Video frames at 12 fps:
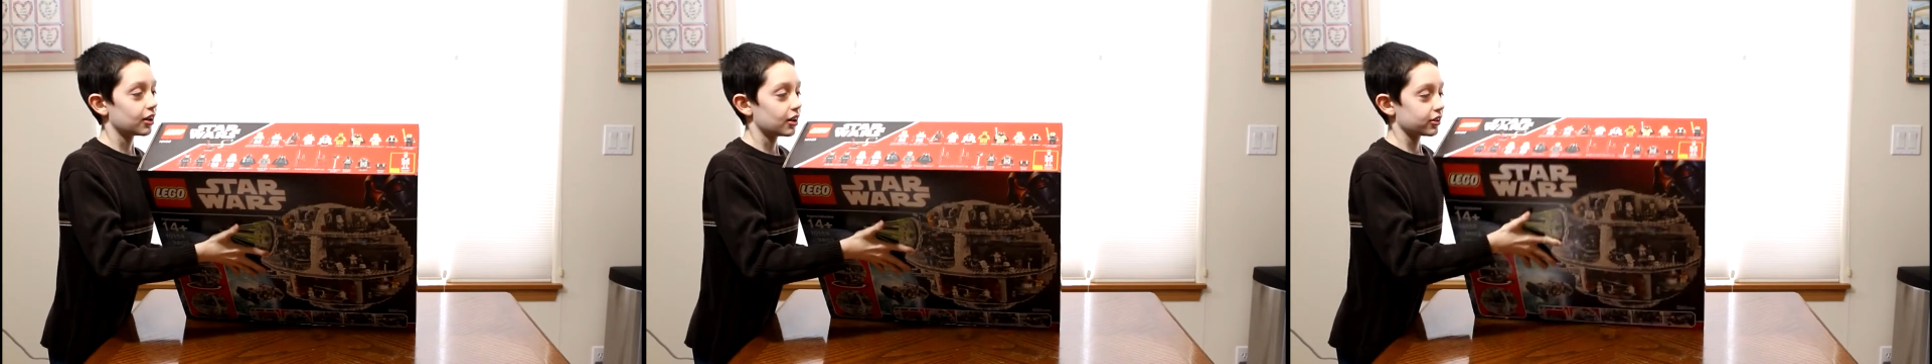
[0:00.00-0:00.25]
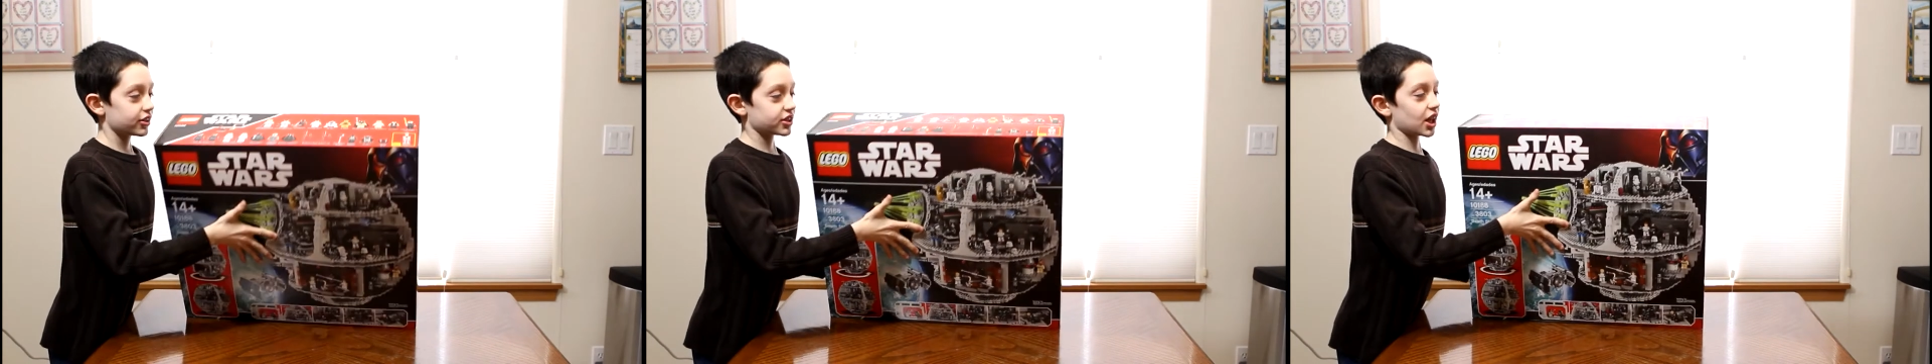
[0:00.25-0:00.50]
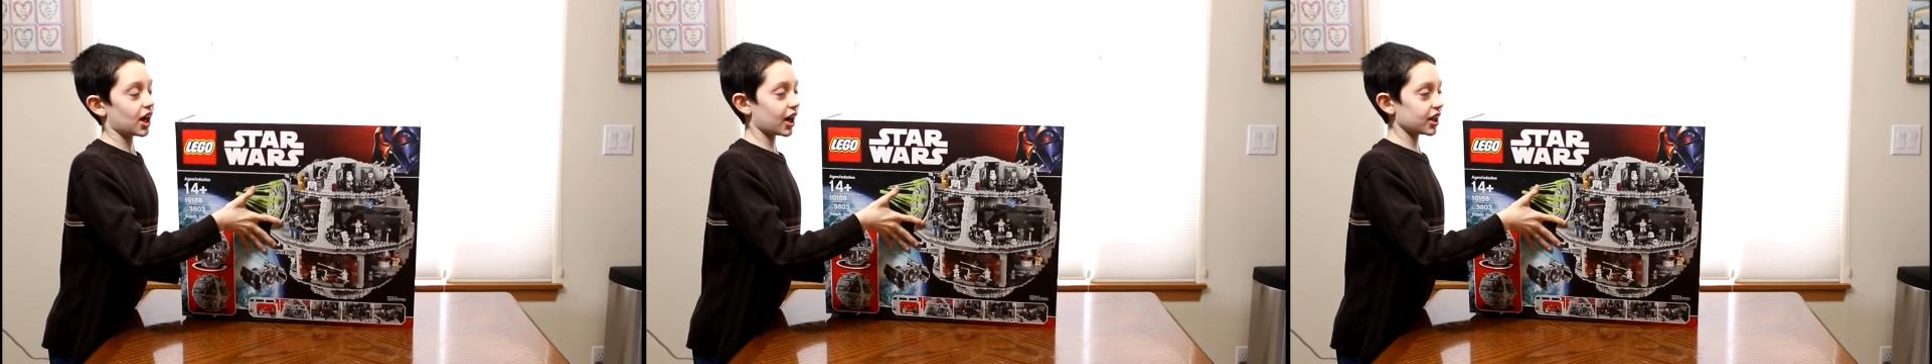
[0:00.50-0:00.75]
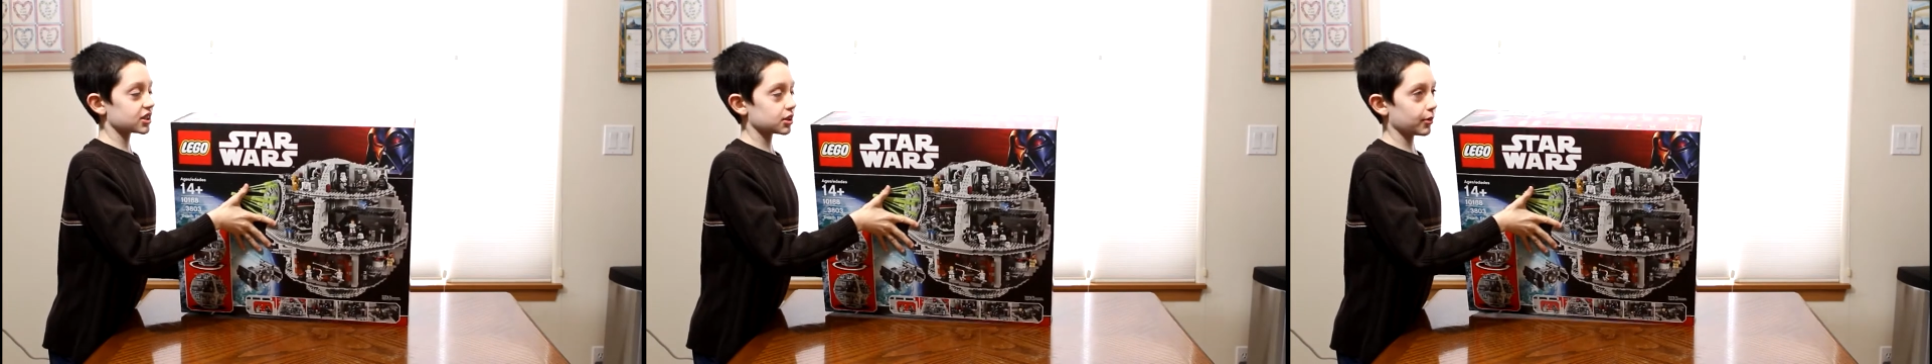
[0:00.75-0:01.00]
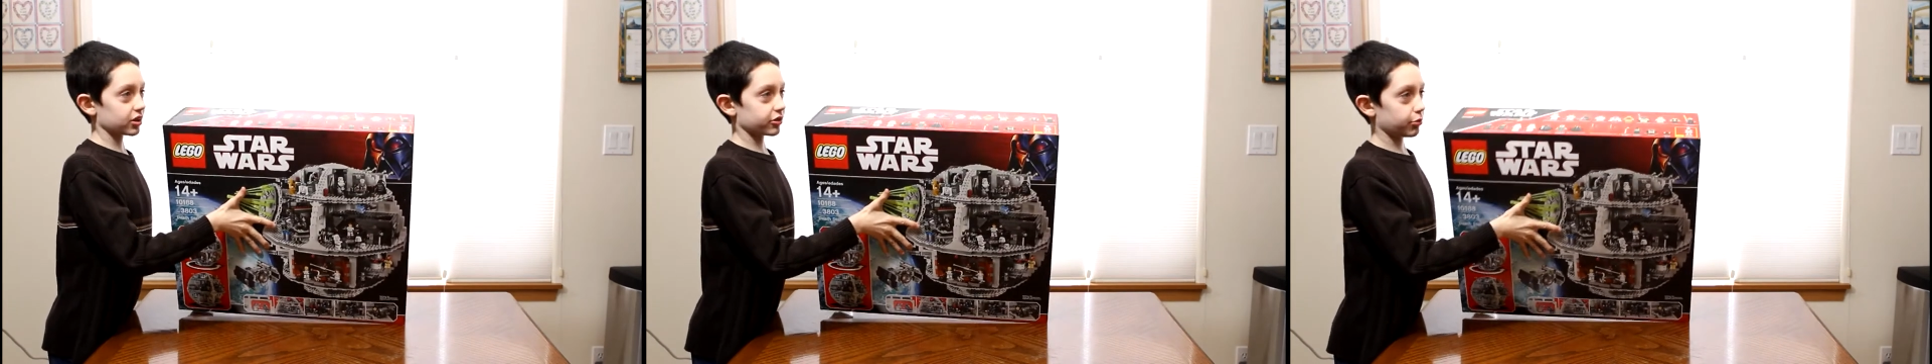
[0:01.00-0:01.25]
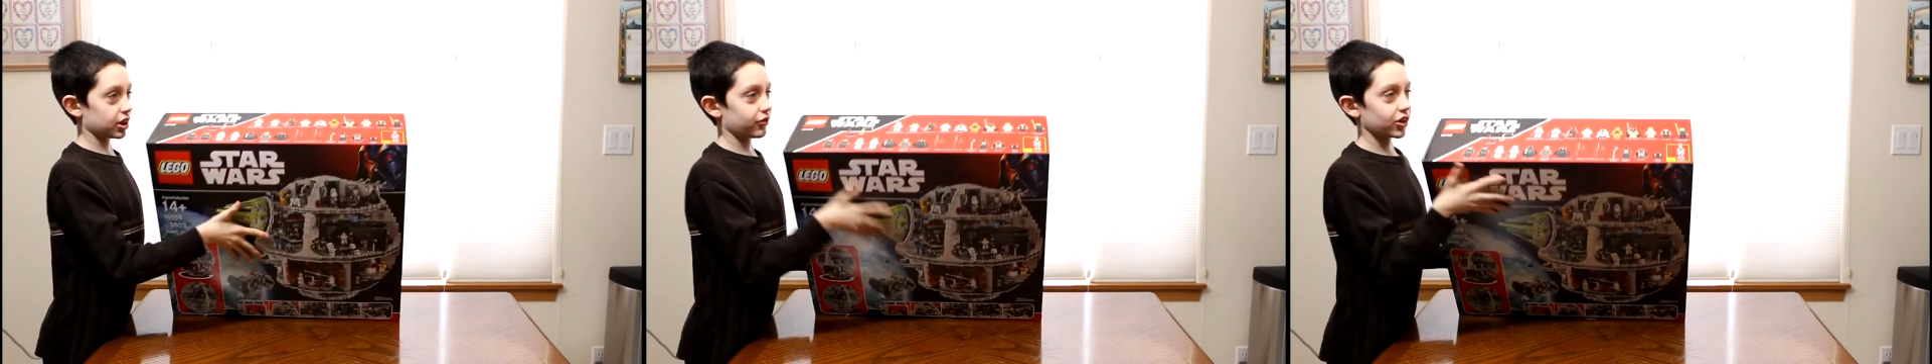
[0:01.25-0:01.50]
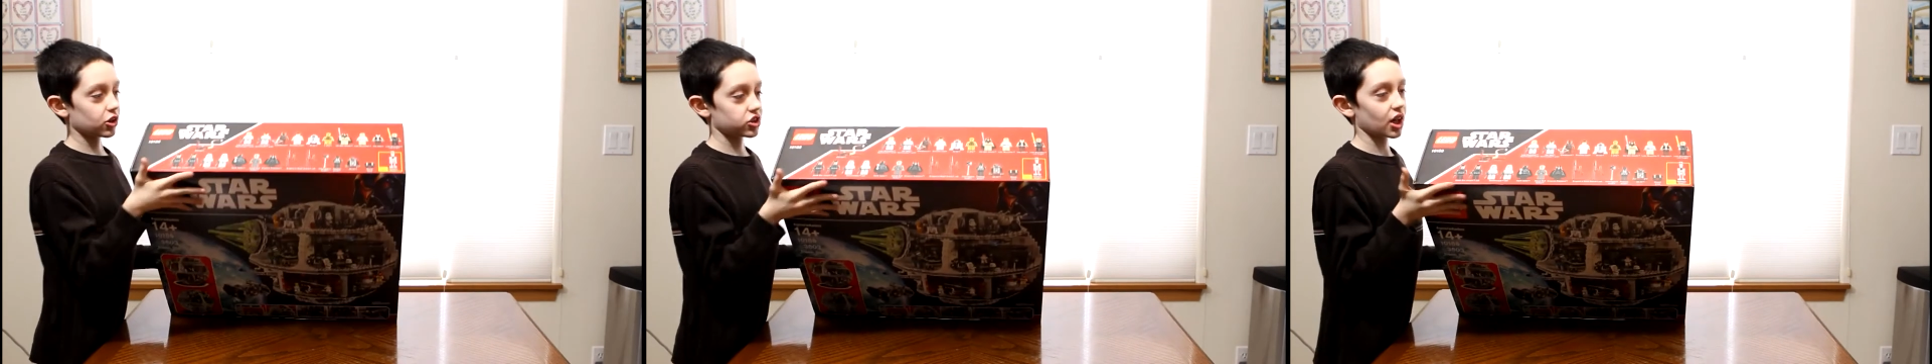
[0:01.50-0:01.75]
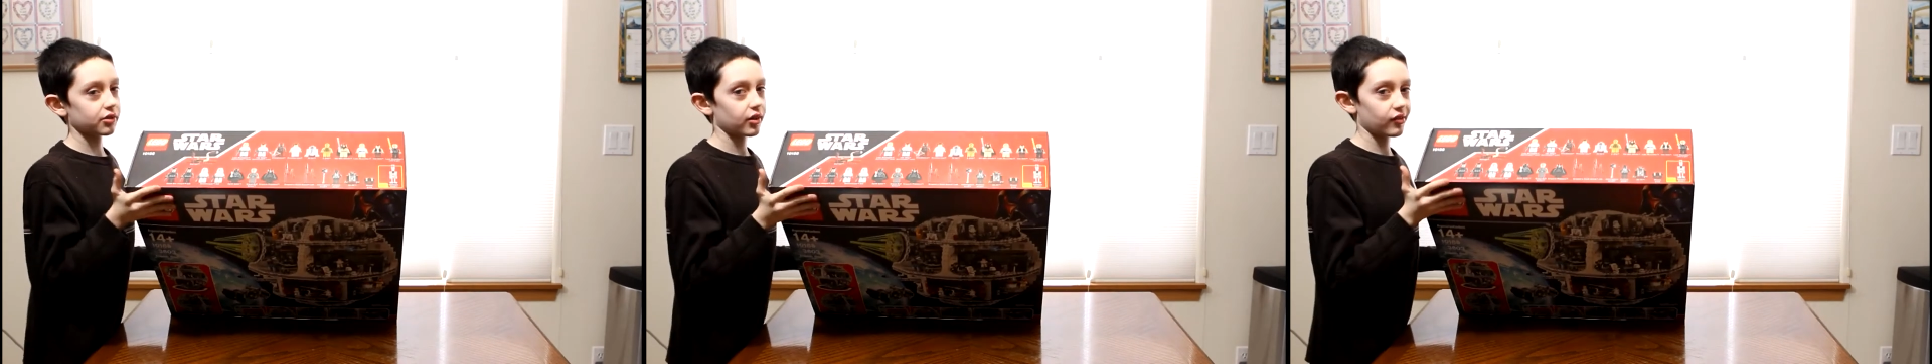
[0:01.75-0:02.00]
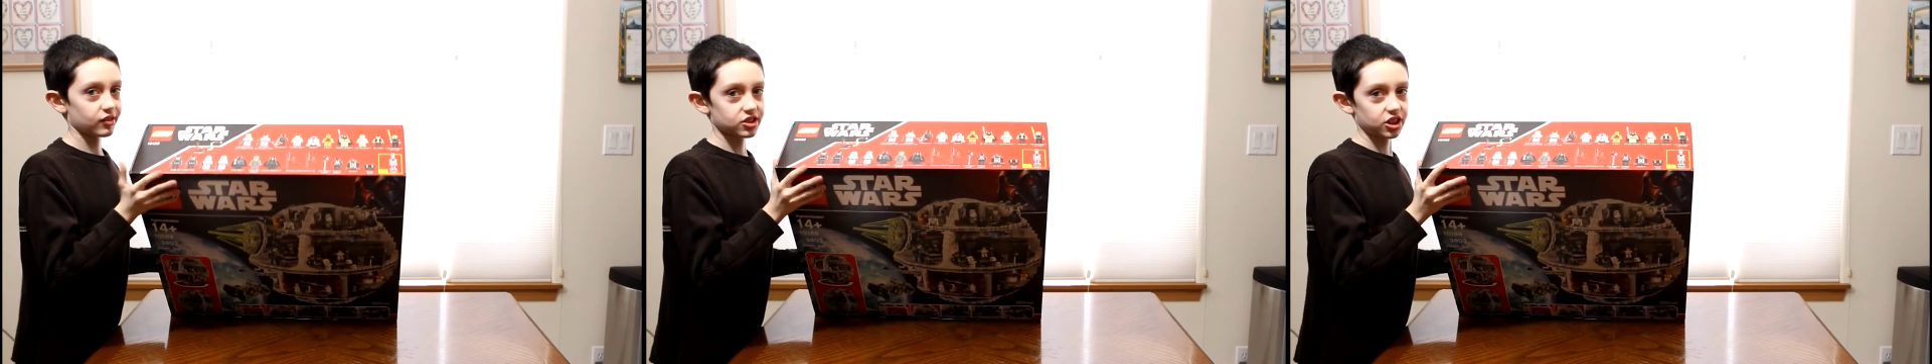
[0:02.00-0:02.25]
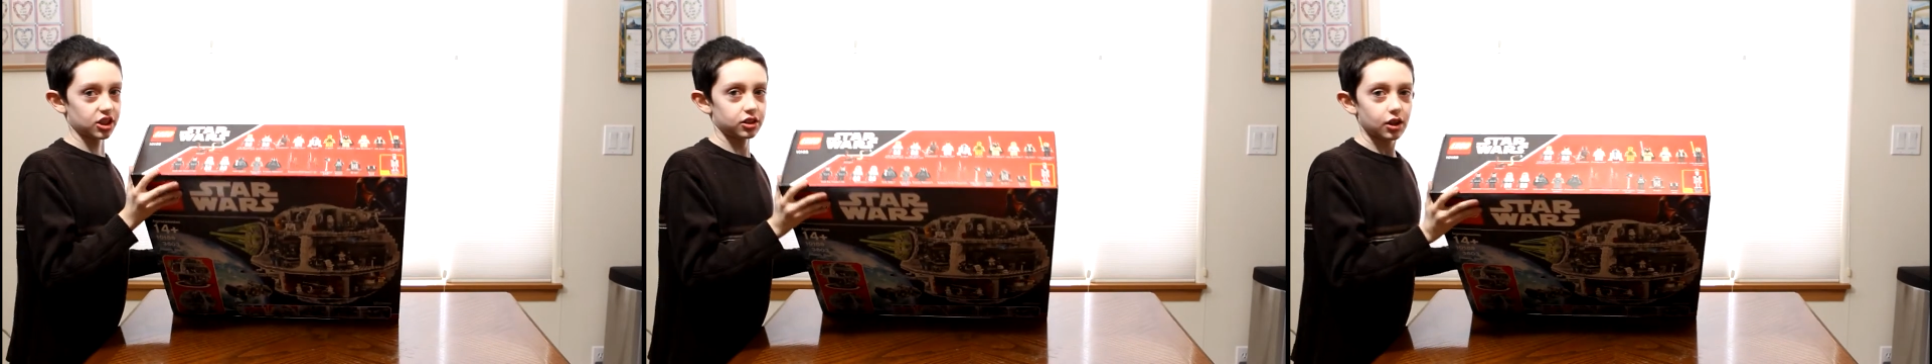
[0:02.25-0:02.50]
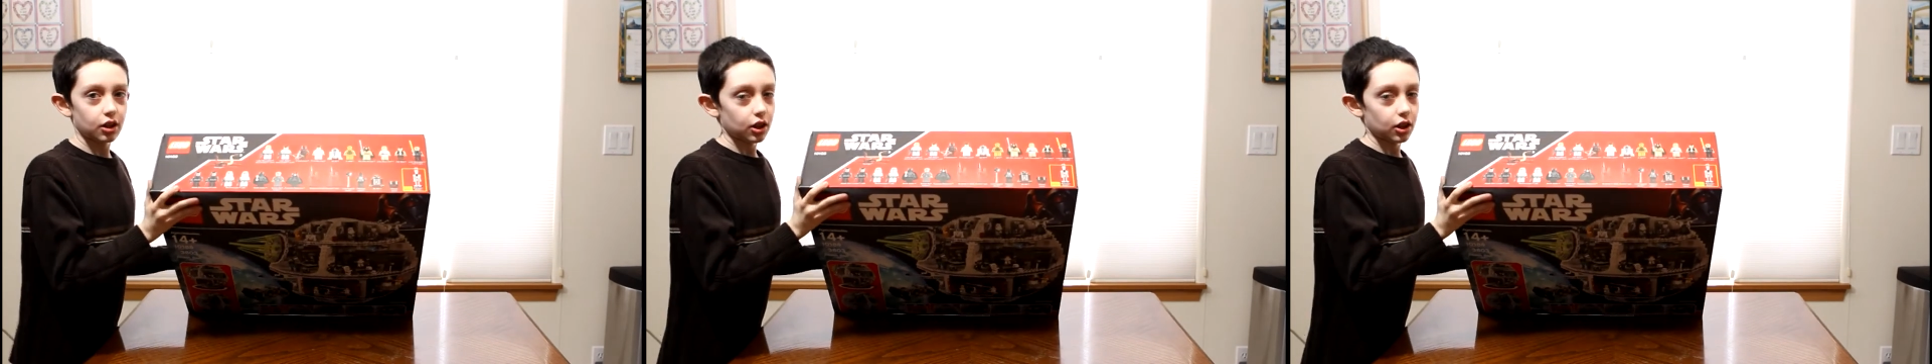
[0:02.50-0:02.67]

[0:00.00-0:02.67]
It's the highest amount of minifigures I've ever seen,